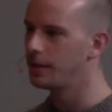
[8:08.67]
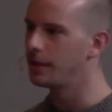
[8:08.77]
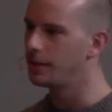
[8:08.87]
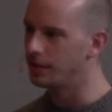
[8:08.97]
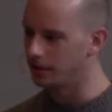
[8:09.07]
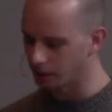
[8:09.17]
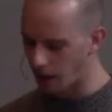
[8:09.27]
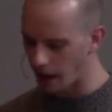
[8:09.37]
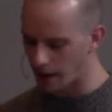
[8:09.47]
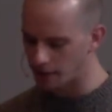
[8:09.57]
He didn't
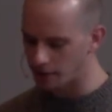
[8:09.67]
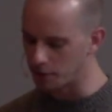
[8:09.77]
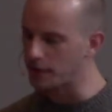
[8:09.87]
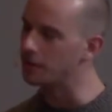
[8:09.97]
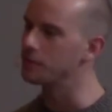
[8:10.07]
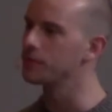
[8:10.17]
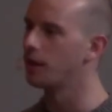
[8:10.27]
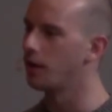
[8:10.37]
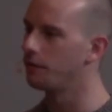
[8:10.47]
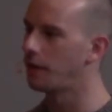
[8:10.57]
lie to get
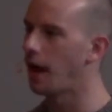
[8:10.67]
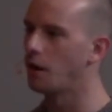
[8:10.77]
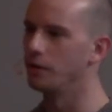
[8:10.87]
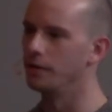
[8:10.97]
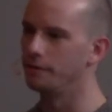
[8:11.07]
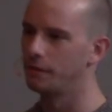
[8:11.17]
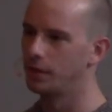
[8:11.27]
himself out of